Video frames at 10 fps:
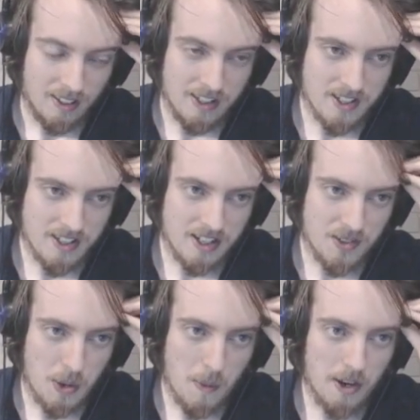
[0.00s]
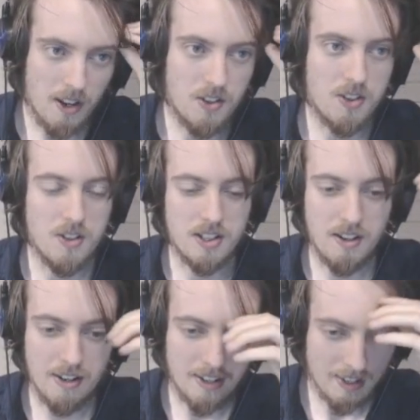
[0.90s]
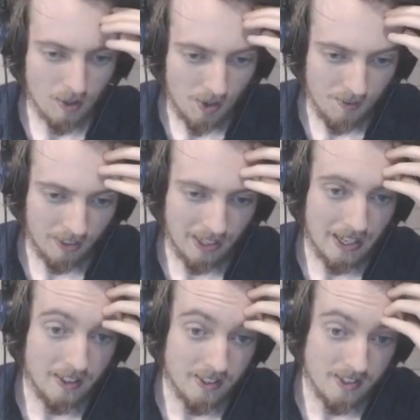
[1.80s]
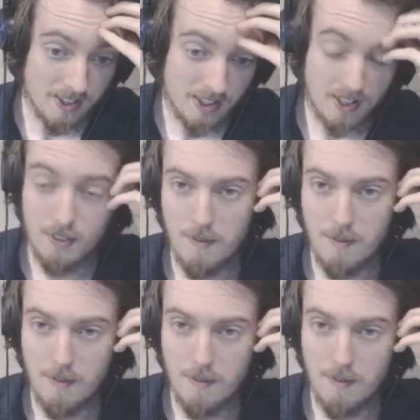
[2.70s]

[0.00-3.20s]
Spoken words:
this is where we introduce the idea of layers,